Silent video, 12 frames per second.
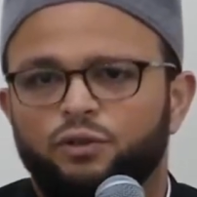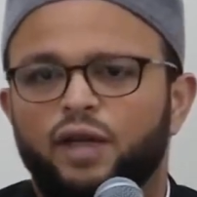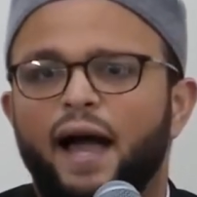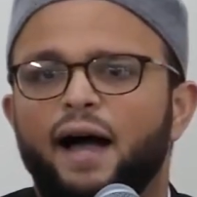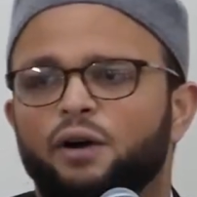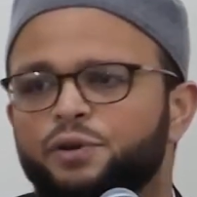to
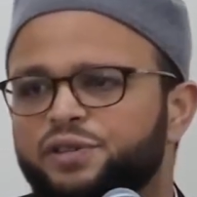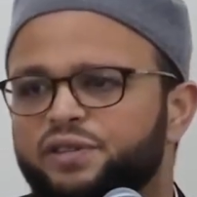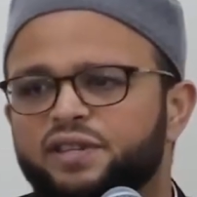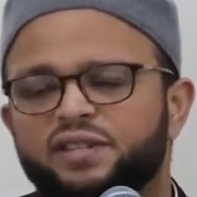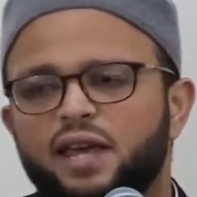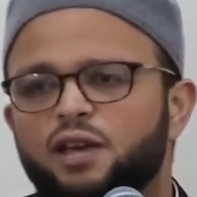the
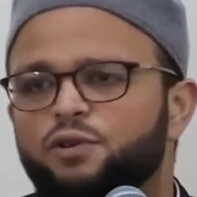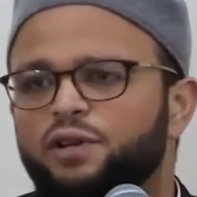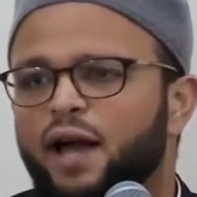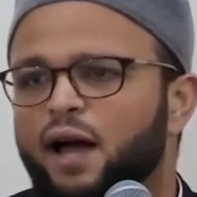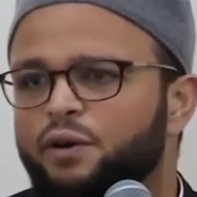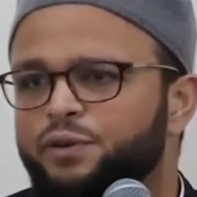house, the
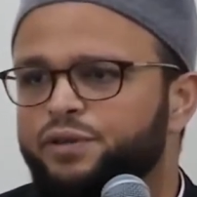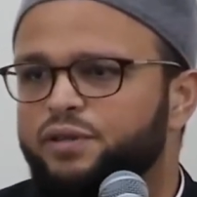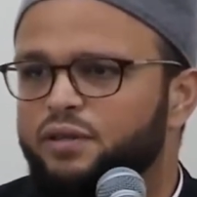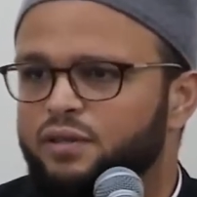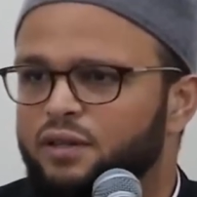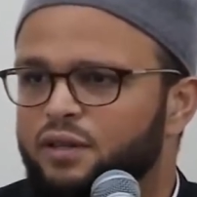sacred
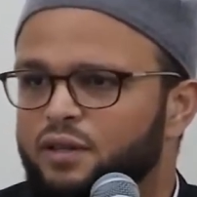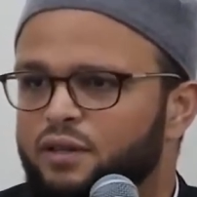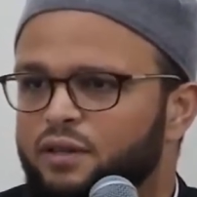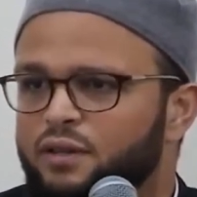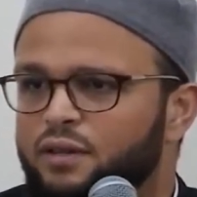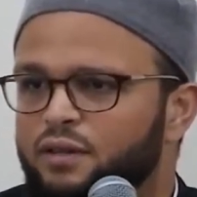house,
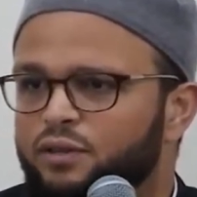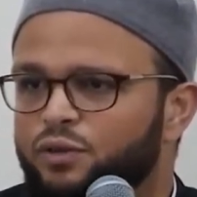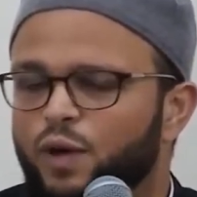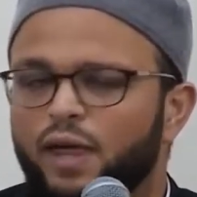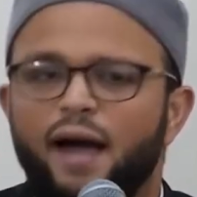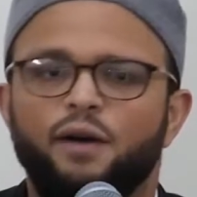
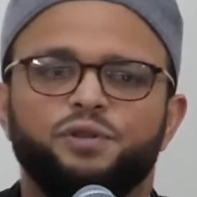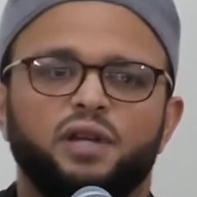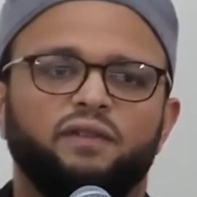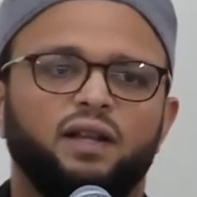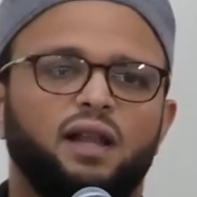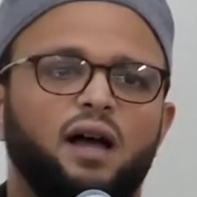to the
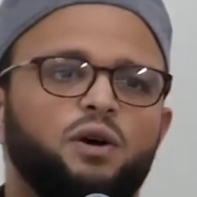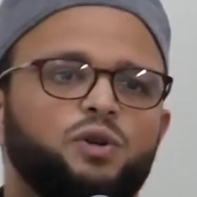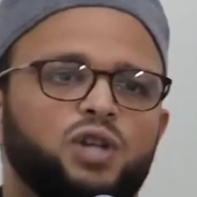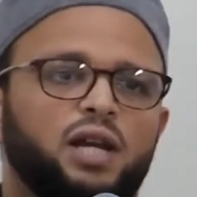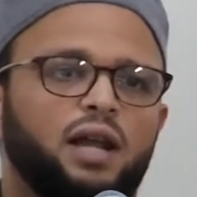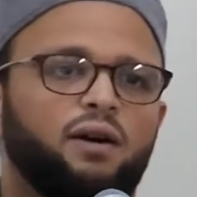house of Allah
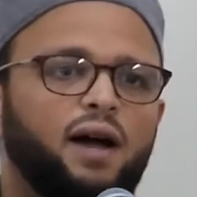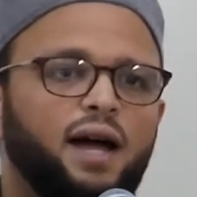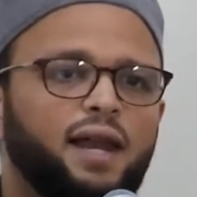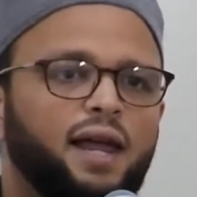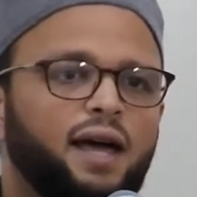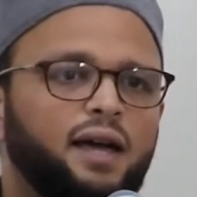Jalla
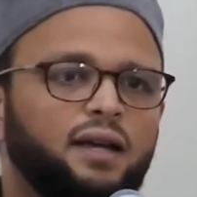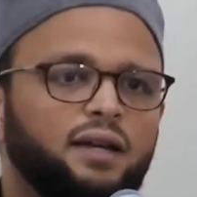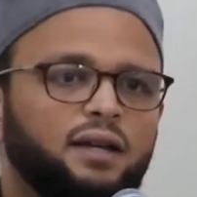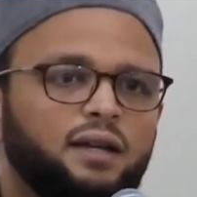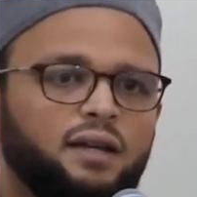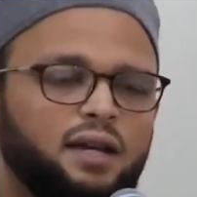wa ala
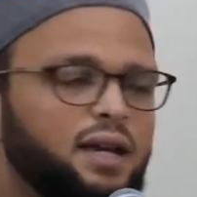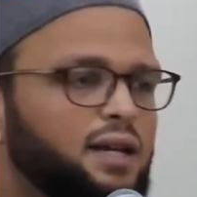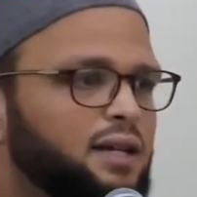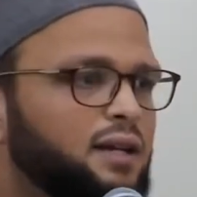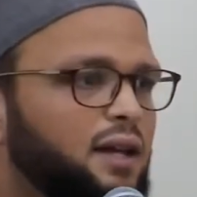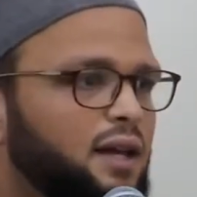
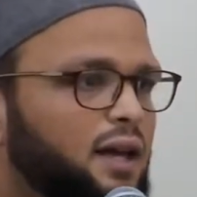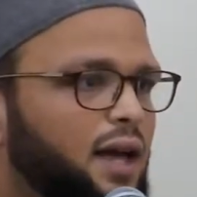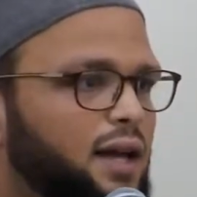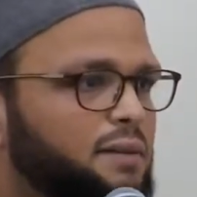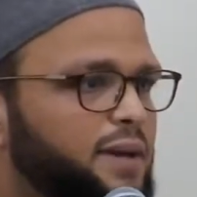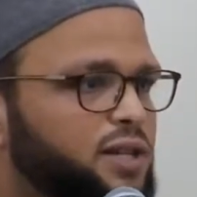in,
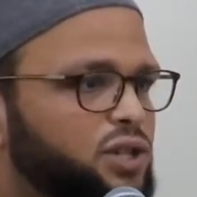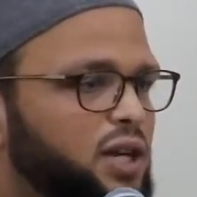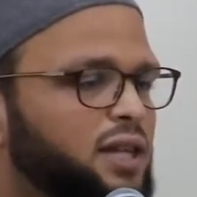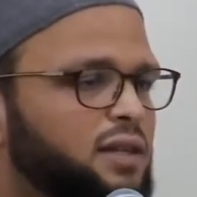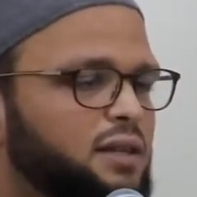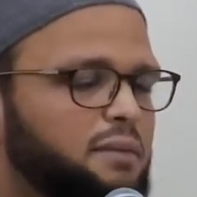al
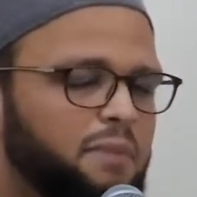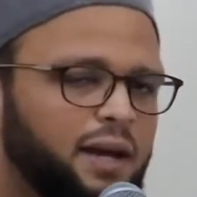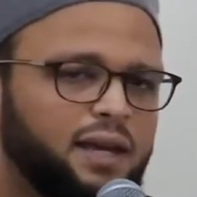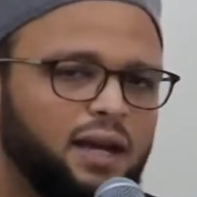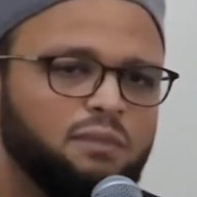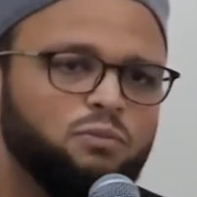in
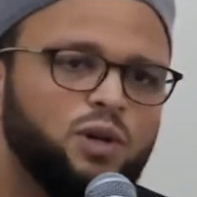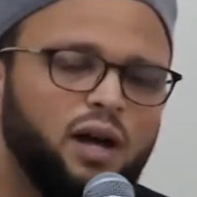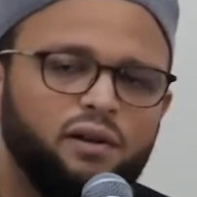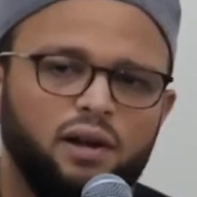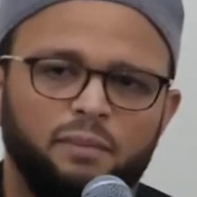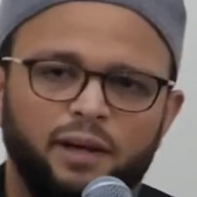Mecca
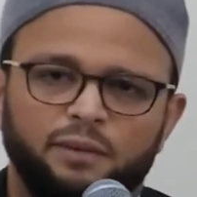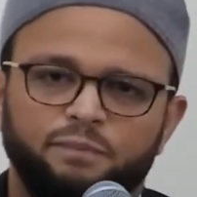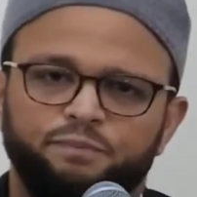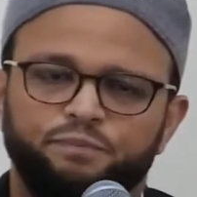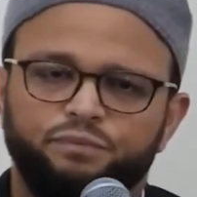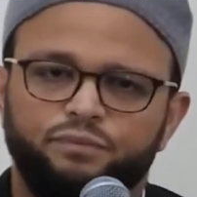al-Mukarramah.
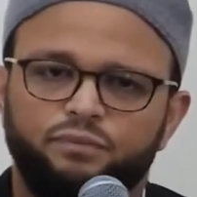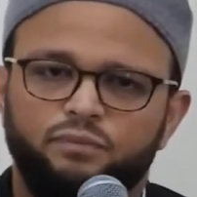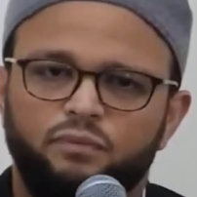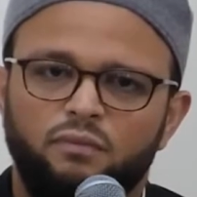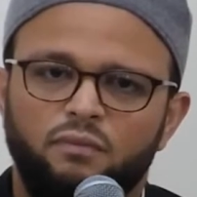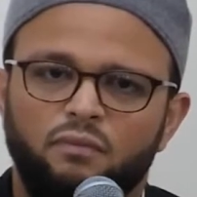
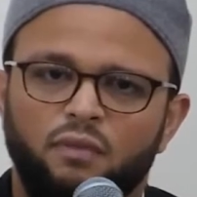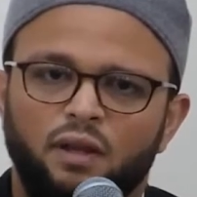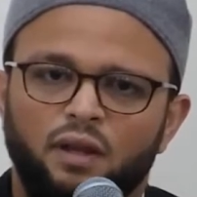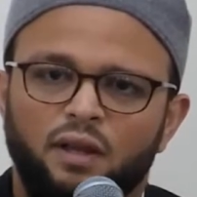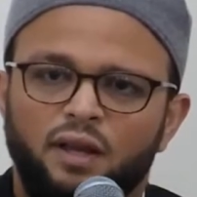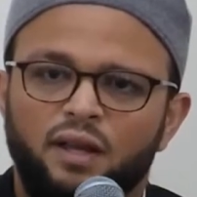
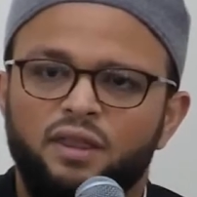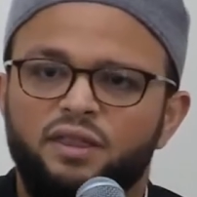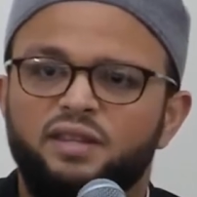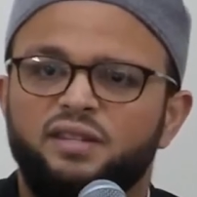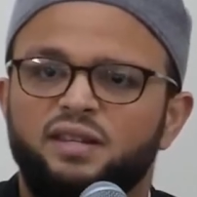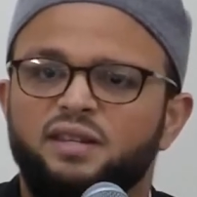
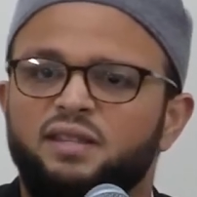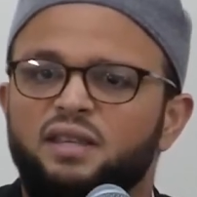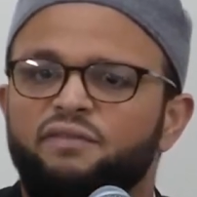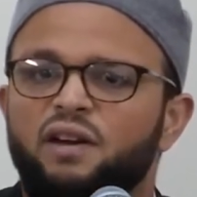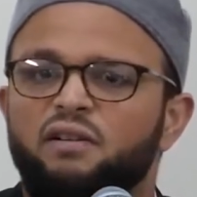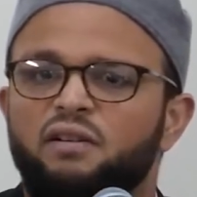And this
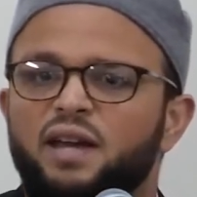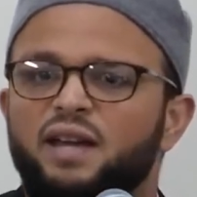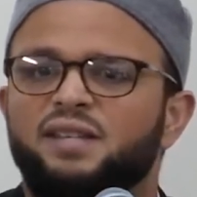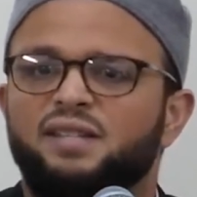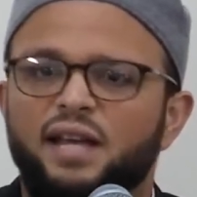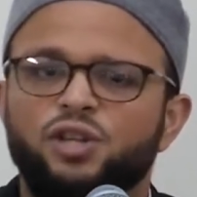is the very
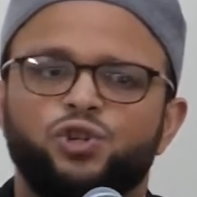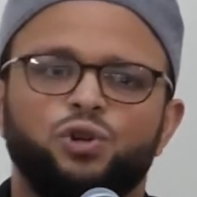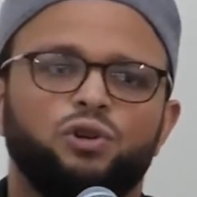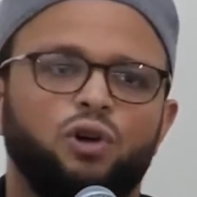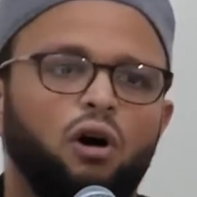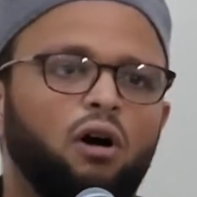
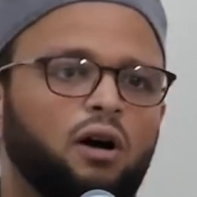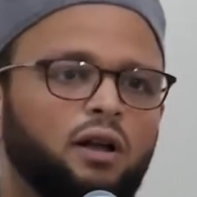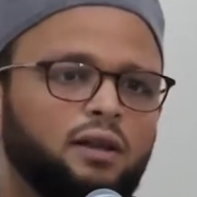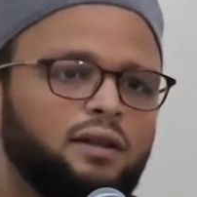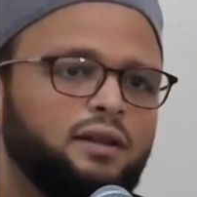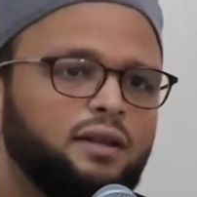essential
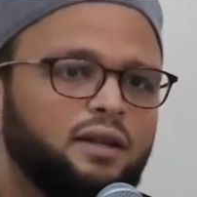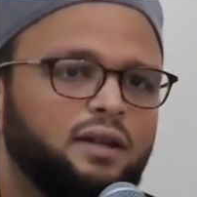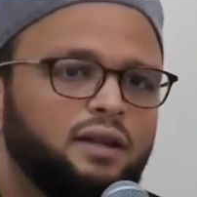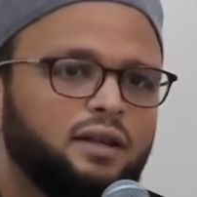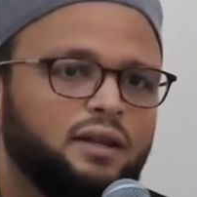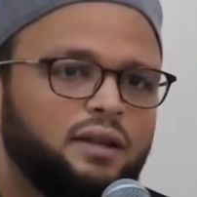call